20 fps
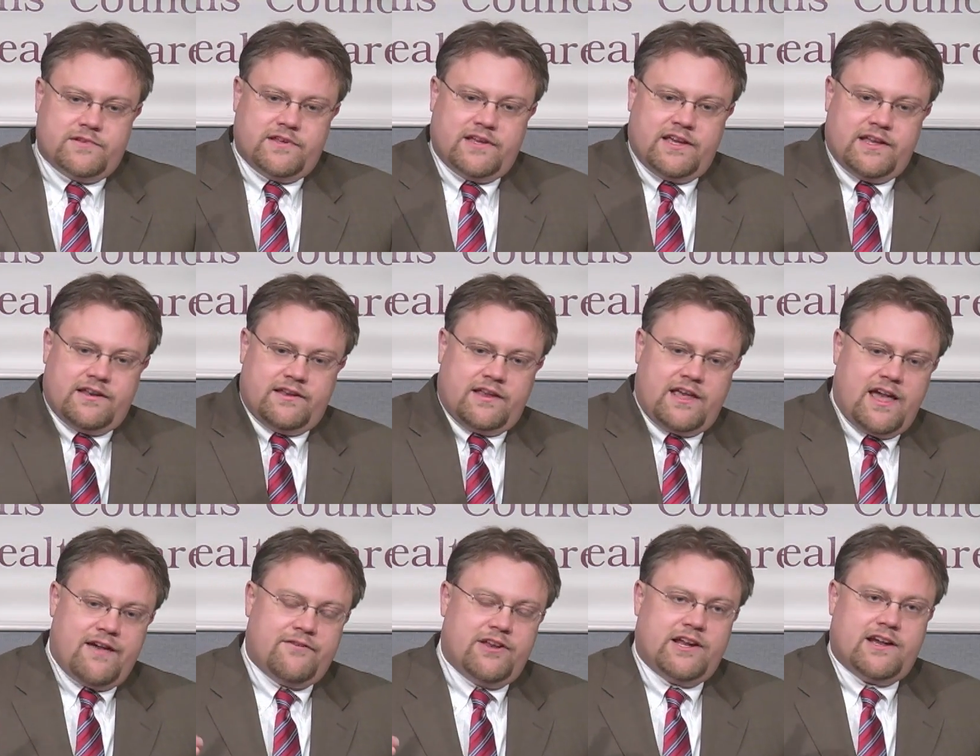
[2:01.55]
and
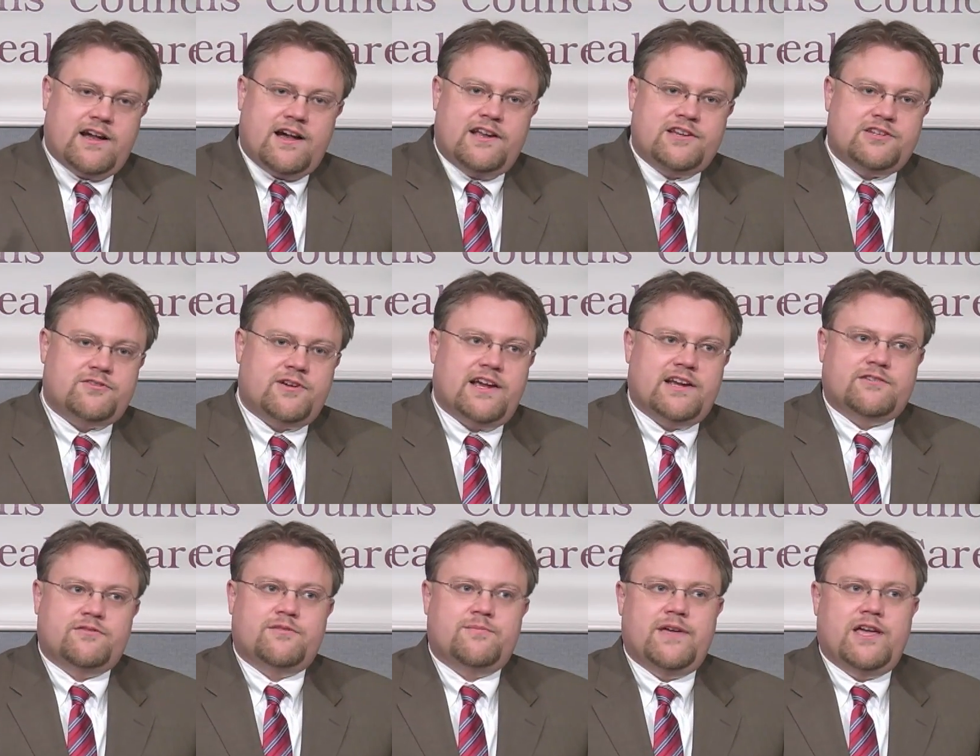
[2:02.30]
having a
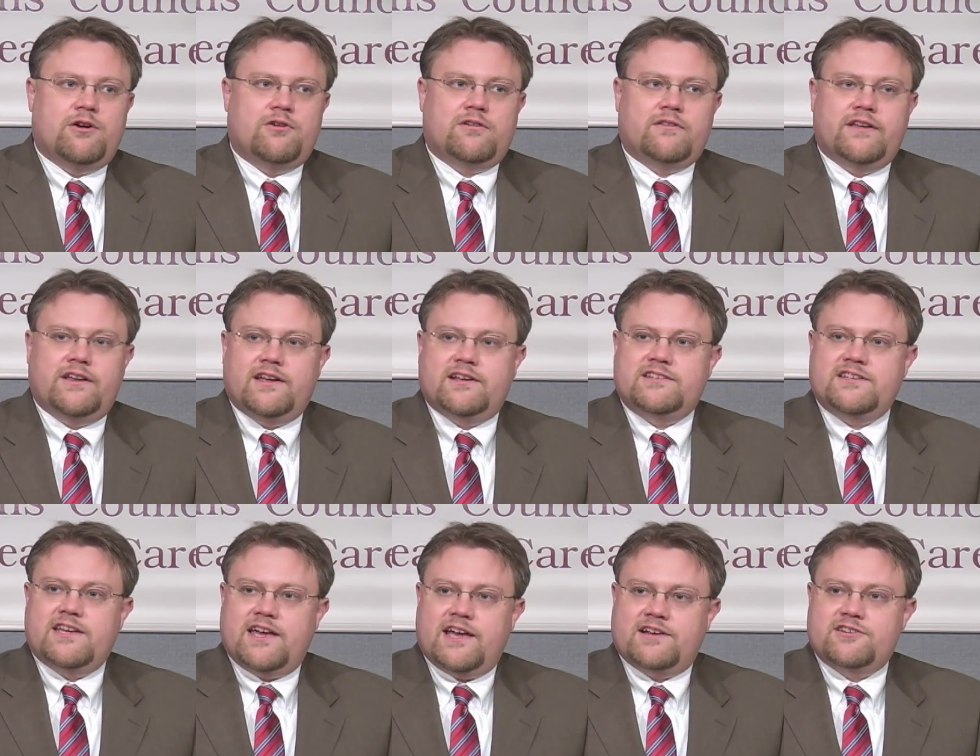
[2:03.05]
contract with Mayo Clinic
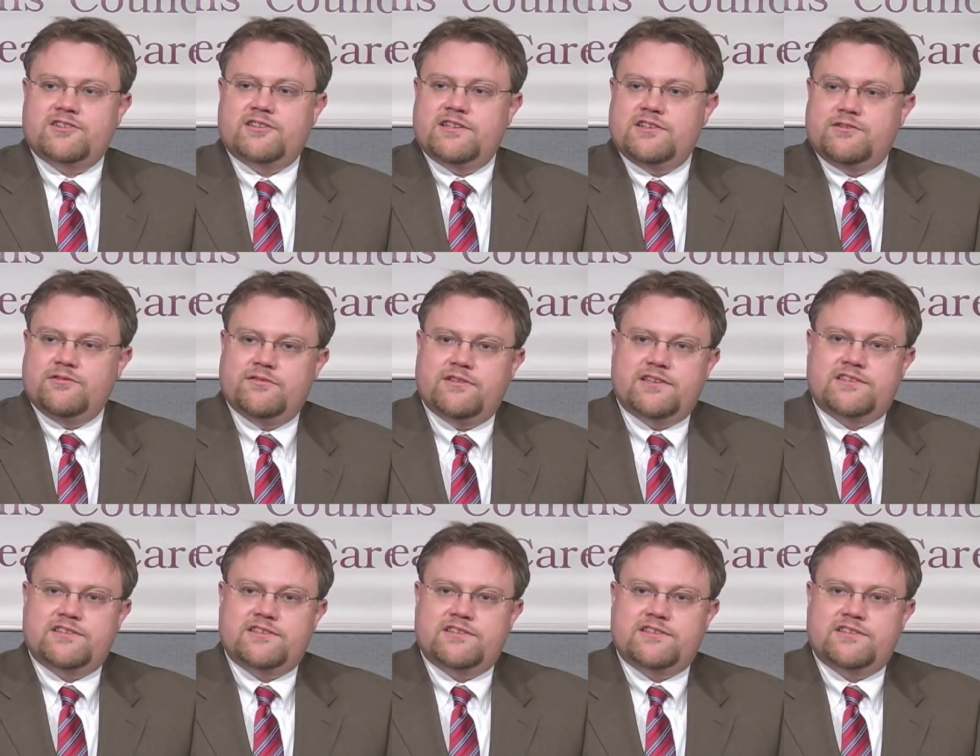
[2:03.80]
to actually do this